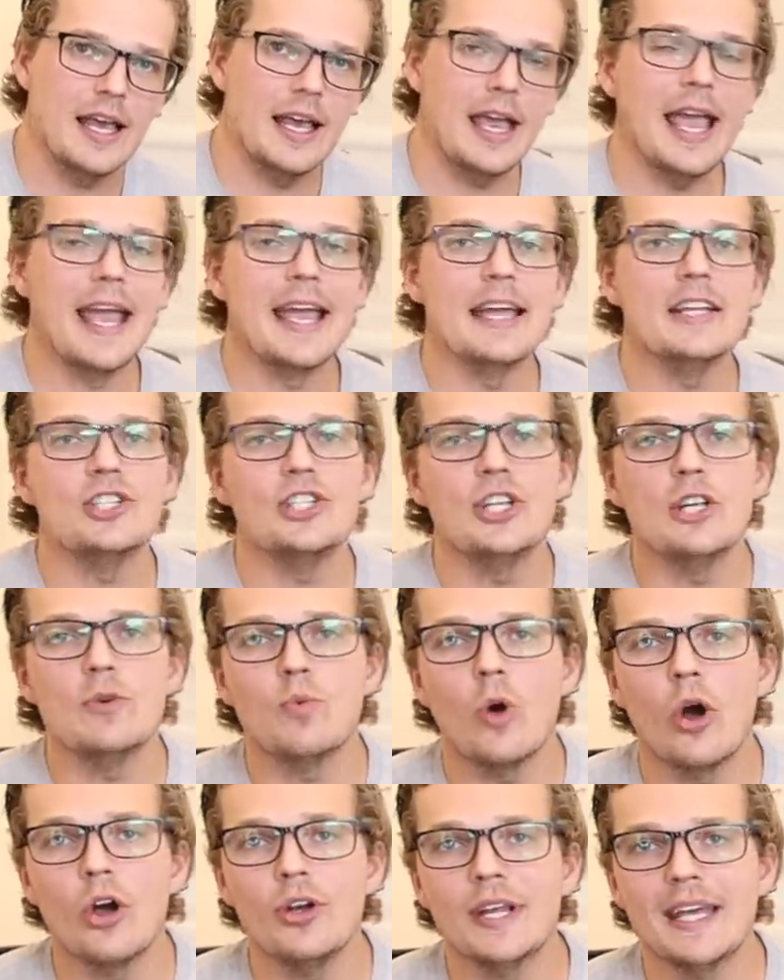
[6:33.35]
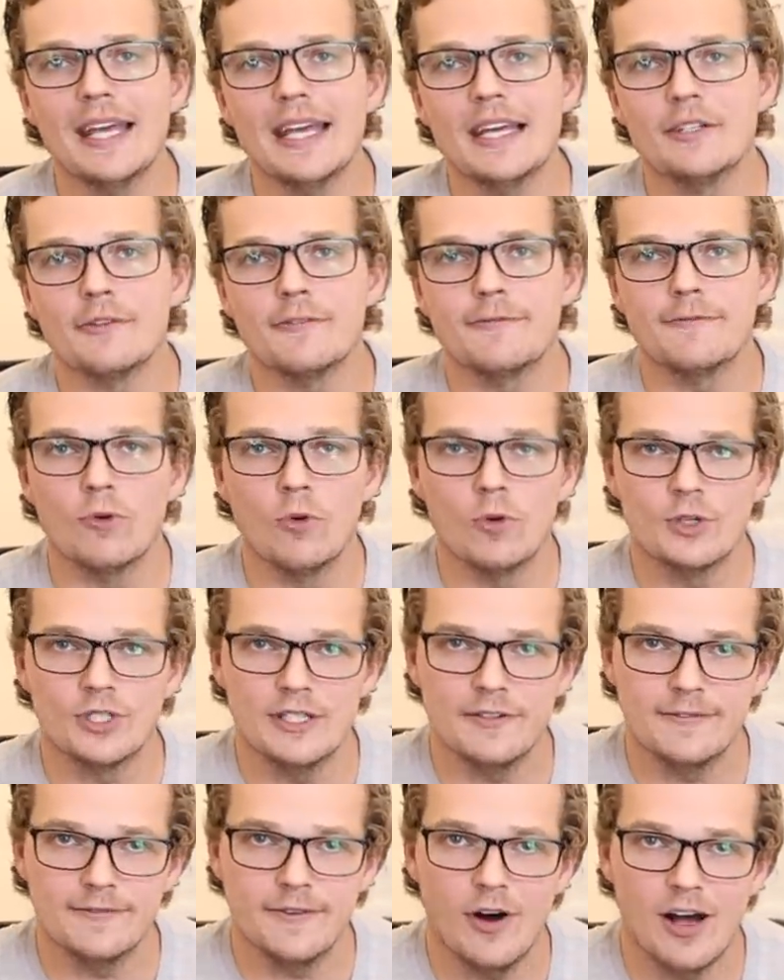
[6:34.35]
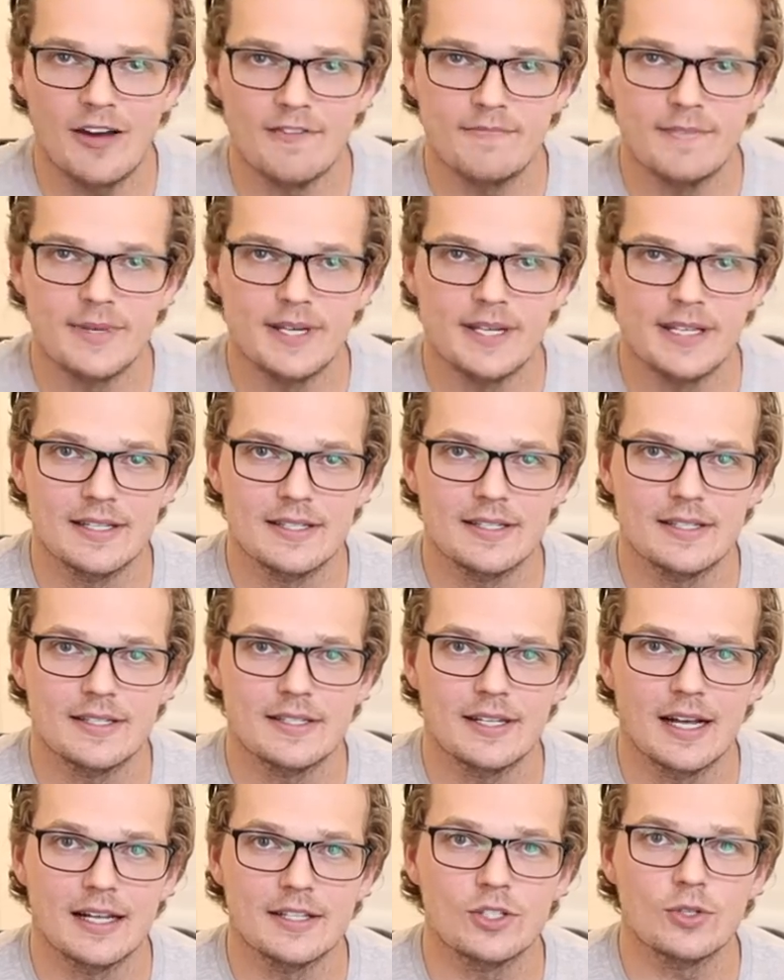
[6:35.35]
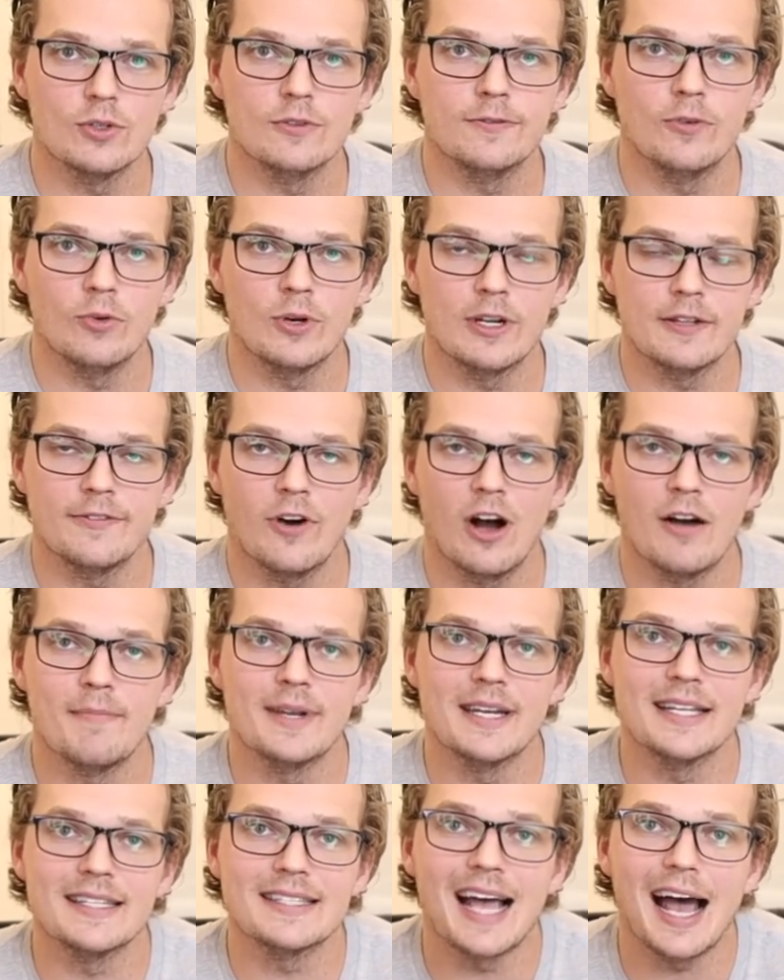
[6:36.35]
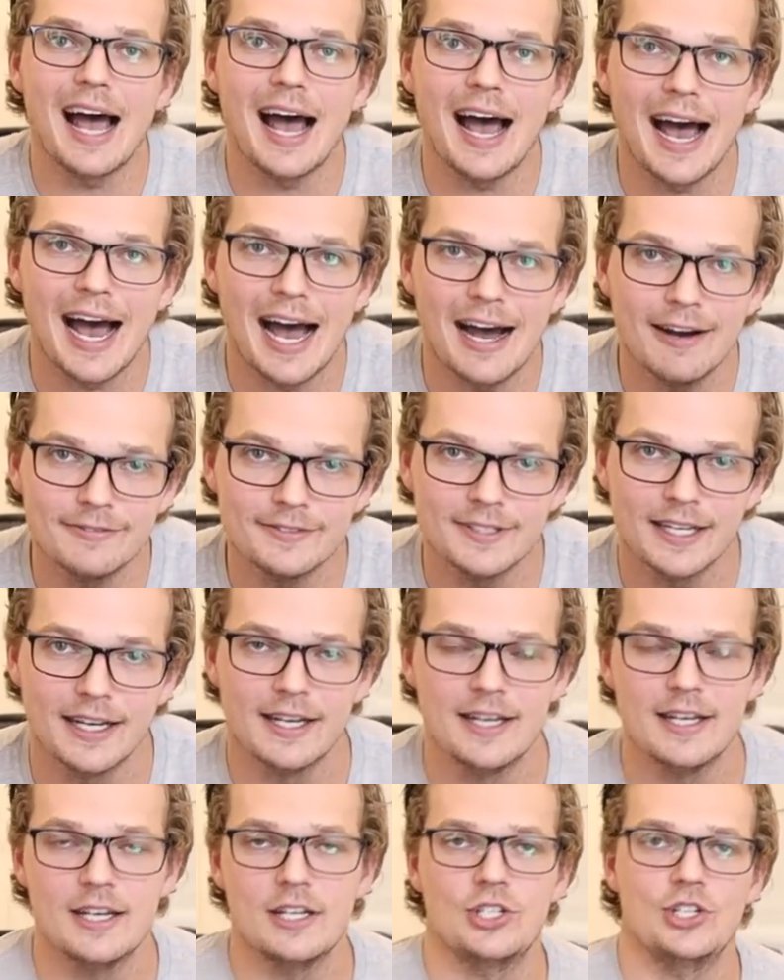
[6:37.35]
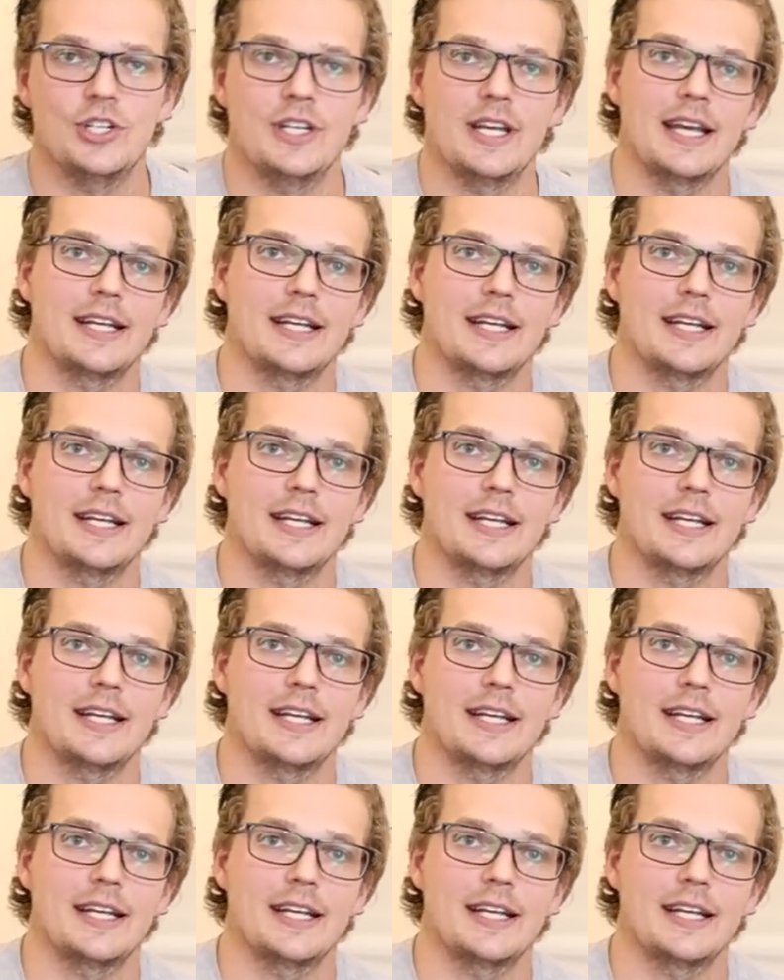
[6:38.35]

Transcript: and she won't eat 45 minutes until 45 minutes after she